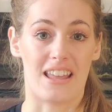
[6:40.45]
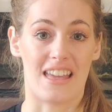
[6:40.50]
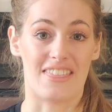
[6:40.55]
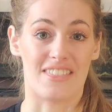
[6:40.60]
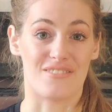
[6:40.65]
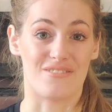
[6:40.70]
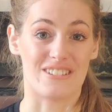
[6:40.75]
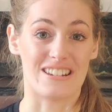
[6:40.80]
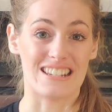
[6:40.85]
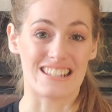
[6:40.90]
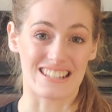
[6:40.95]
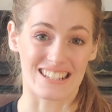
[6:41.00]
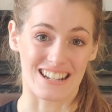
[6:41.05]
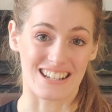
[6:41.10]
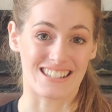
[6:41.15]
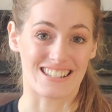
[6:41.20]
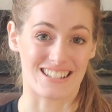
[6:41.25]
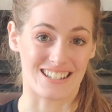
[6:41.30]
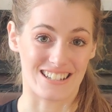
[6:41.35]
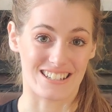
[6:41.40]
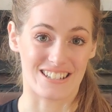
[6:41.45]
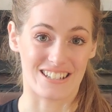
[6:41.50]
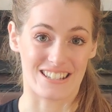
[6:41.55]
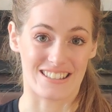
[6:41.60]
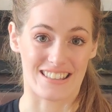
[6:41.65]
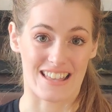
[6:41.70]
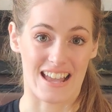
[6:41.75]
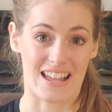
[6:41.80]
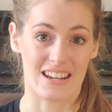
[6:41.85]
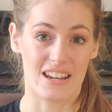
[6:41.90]
And the reason I started
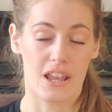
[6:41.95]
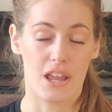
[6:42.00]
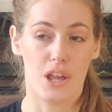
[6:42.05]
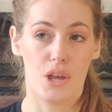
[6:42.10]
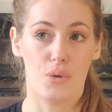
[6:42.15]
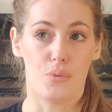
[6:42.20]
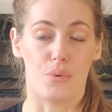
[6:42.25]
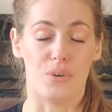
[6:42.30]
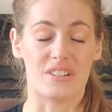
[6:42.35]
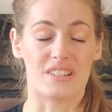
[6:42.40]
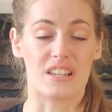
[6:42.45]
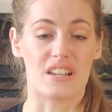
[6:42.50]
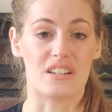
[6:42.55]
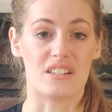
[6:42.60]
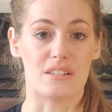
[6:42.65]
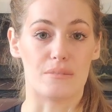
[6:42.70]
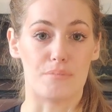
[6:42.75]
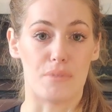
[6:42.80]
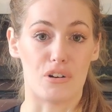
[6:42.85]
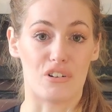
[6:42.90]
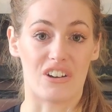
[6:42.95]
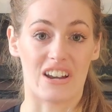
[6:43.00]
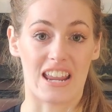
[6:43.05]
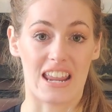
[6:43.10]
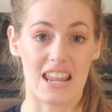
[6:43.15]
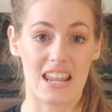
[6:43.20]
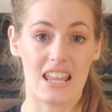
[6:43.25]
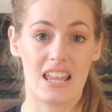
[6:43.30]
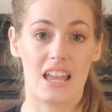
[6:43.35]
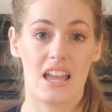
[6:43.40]
doing that was because
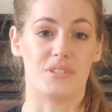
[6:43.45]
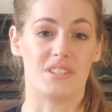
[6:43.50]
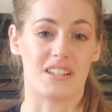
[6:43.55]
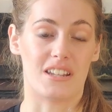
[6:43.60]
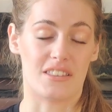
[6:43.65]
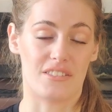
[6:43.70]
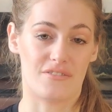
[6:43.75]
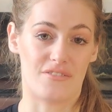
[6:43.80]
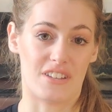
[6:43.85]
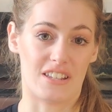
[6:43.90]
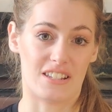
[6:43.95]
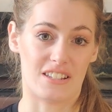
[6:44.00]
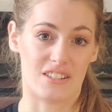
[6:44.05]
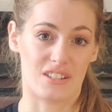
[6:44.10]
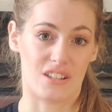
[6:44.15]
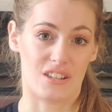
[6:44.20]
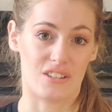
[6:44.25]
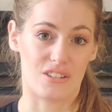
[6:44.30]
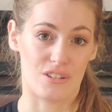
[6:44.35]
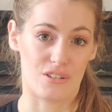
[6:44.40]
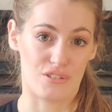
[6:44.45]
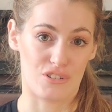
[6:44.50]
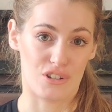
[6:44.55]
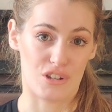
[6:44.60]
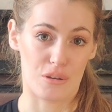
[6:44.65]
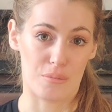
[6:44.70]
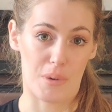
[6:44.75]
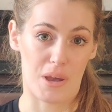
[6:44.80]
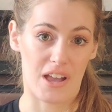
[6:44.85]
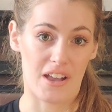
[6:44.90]
Marie, who is another fitness
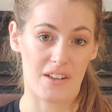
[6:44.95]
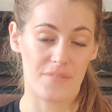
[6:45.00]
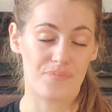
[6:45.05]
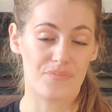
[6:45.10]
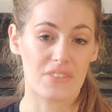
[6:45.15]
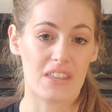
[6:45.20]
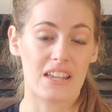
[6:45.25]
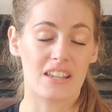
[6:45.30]
YouTuber,